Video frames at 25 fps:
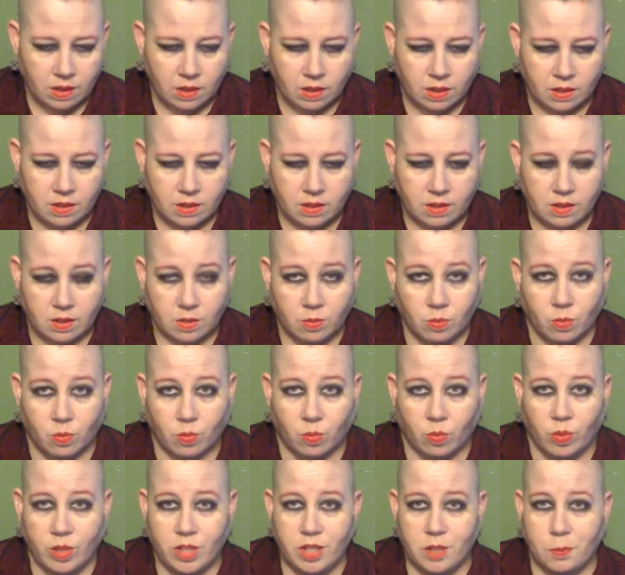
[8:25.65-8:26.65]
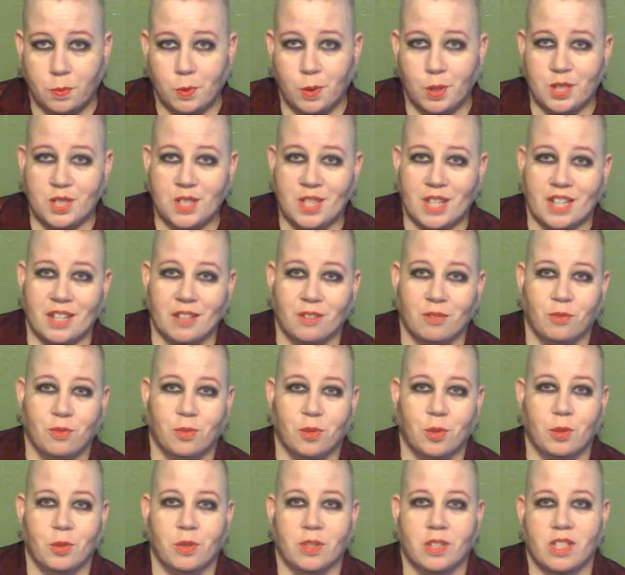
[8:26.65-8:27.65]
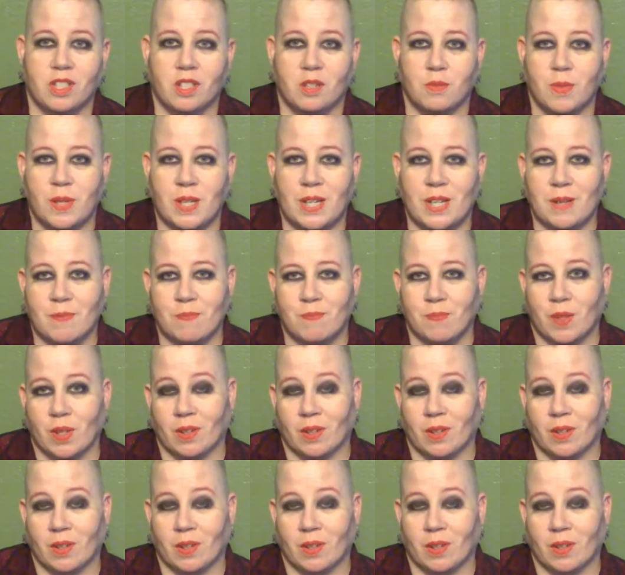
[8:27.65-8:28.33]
some witch books that influenced me.